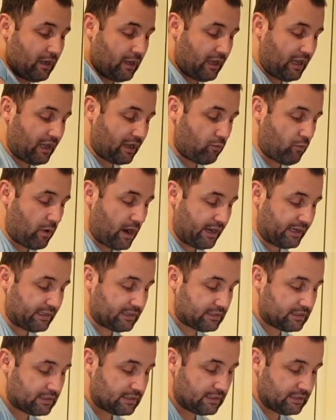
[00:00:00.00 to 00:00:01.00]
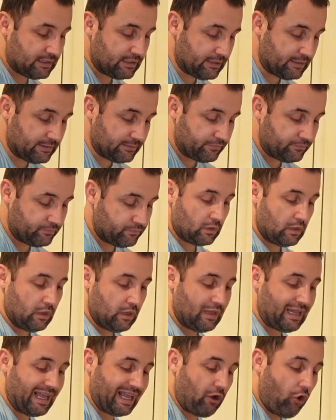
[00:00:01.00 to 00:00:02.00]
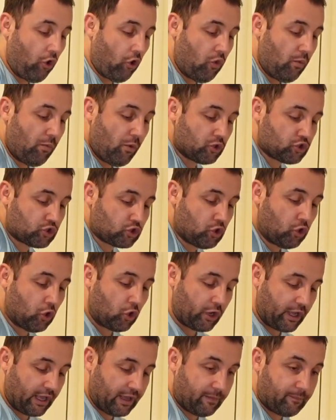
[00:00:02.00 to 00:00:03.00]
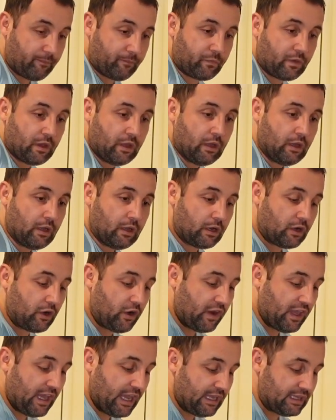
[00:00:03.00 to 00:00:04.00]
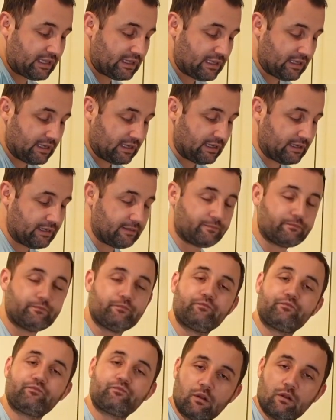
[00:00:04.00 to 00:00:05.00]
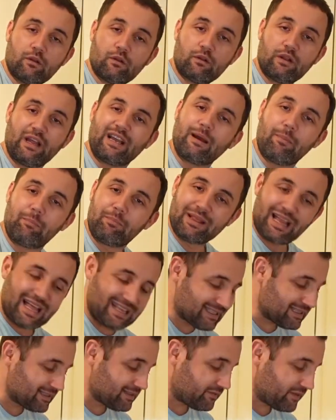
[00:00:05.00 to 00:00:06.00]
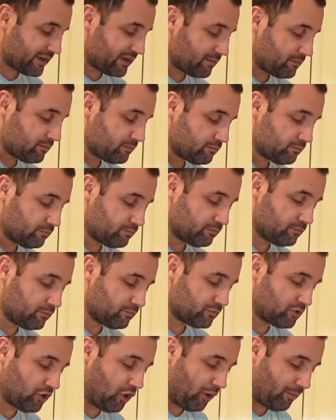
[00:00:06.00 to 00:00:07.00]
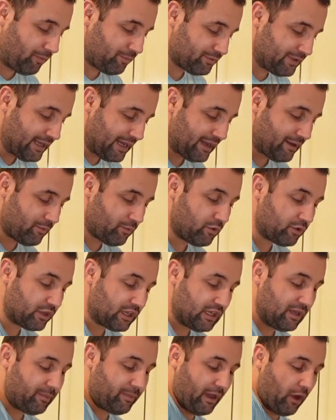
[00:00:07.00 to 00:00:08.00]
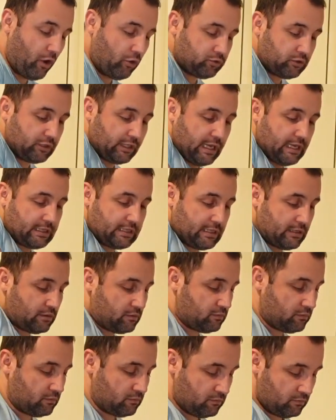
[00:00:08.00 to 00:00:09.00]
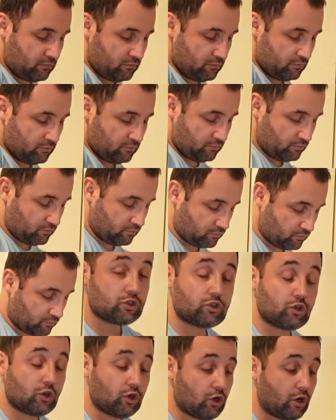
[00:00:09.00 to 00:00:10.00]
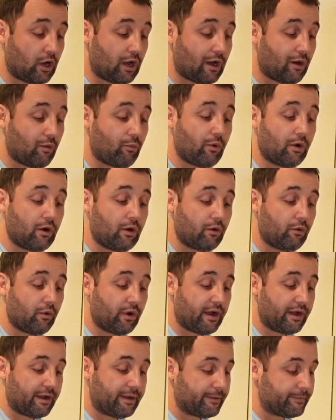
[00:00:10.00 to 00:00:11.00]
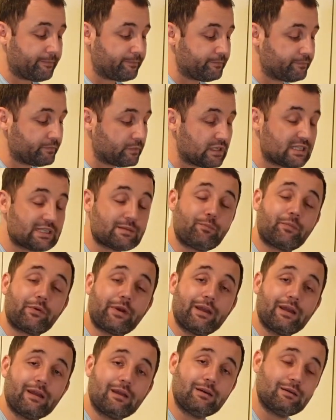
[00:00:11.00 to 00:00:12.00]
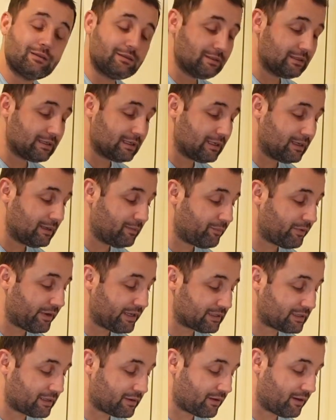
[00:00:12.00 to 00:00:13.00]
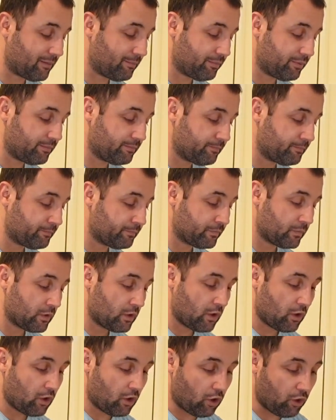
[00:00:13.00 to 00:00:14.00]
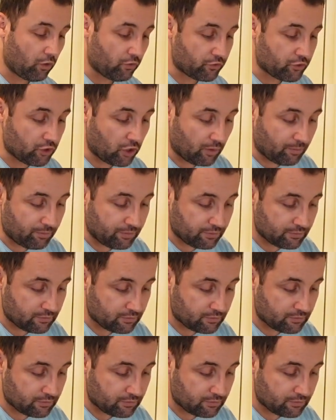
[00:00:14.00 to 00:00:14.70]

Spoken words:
egg white like almost cook and create the like a plastering top that will keep it all together. So I will sprinkle the breadcrumb on top.